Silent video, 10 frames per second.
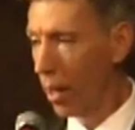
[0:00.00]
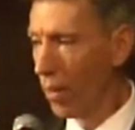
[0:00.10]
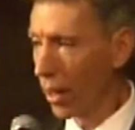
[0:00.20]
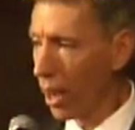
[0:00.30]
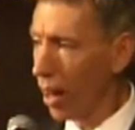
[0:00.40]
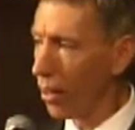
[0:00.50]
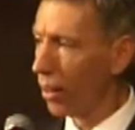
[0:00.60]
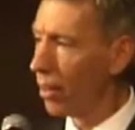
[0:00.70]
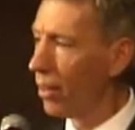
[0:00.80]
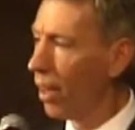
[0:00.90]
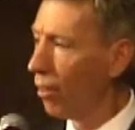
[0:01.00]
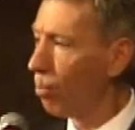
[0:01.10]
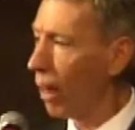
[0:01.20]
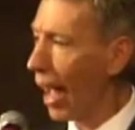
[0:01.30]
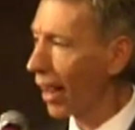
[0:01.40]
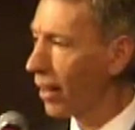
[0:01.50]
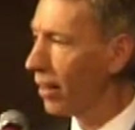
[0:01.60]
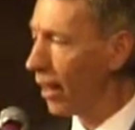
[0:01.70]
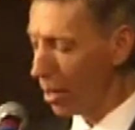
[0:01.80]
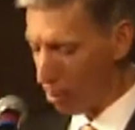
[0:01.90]
the color of black
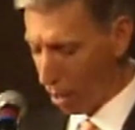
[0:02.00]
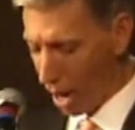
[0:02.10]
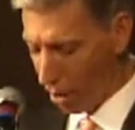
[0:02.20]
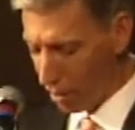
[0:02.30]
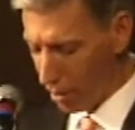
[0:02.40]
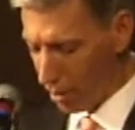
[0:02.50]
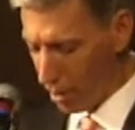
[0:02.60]
and brown,